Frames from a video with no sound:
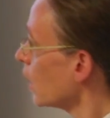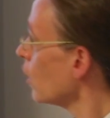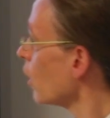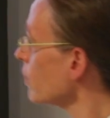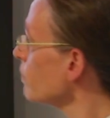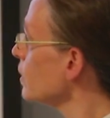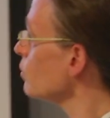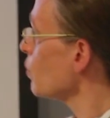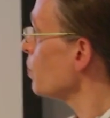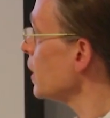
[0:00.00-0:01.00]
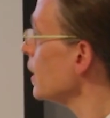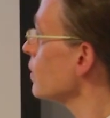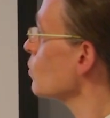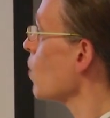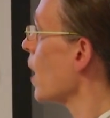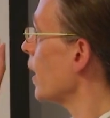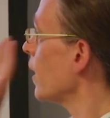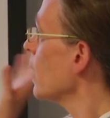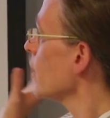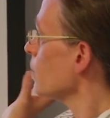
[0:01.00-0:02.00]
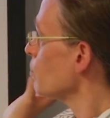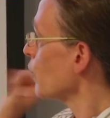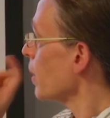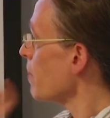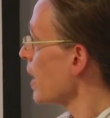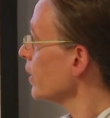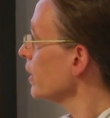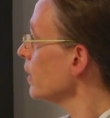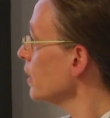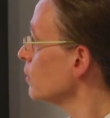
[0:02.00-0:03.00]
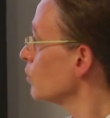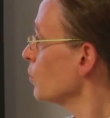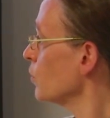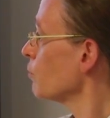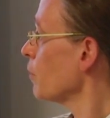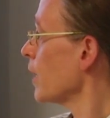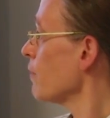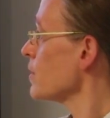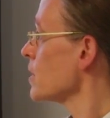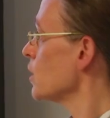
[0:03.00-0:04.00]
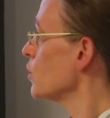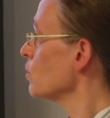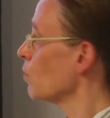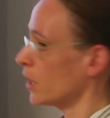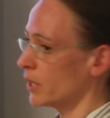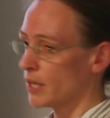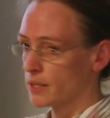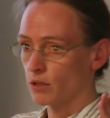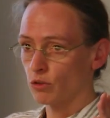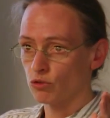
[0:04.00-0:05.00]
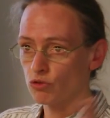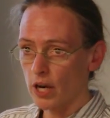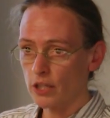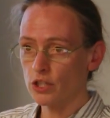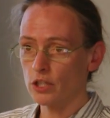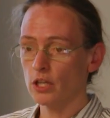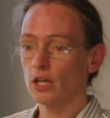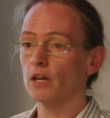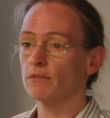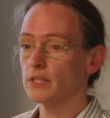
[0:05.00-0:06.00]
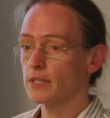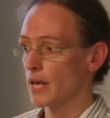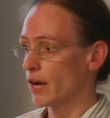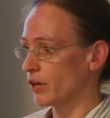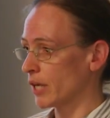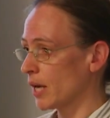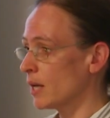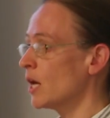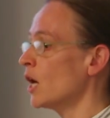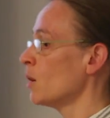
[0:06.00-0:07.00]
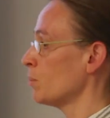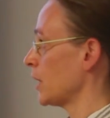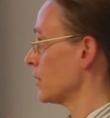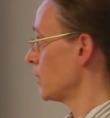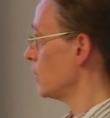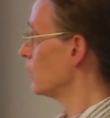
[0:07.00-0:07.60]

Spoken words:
lot of these repeats, while the primary need to define FSHD1 is a contraction of this area. But as